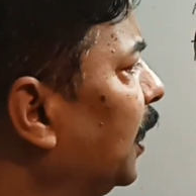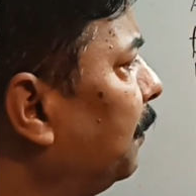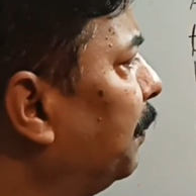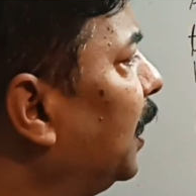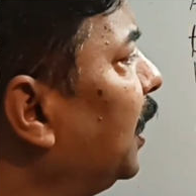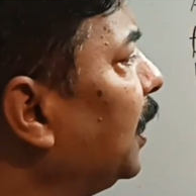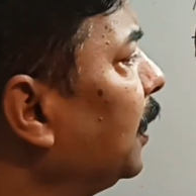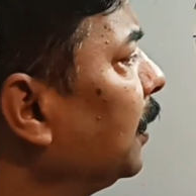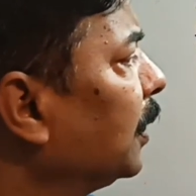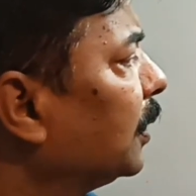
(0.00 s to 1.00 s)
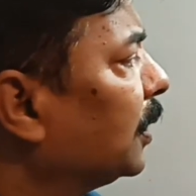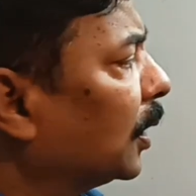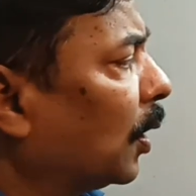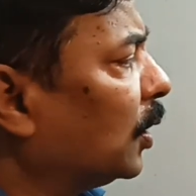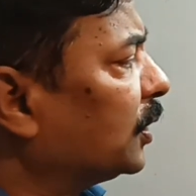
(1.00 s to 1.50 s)
in building
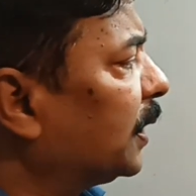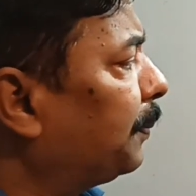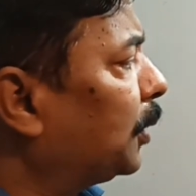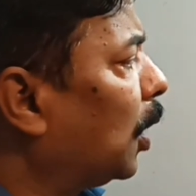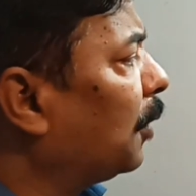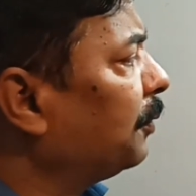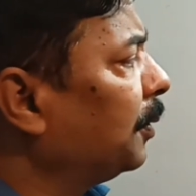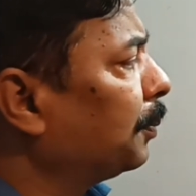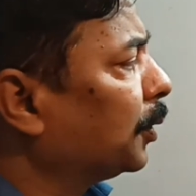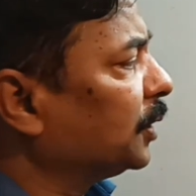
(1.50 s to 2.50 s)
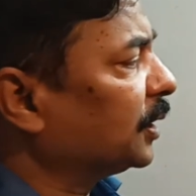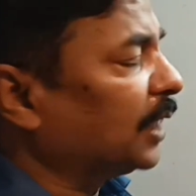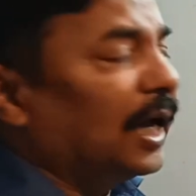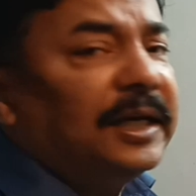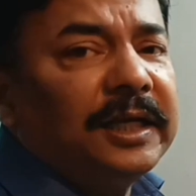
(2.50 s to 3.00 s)
the concept of
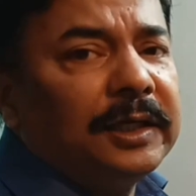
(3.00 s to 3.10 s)
projectile,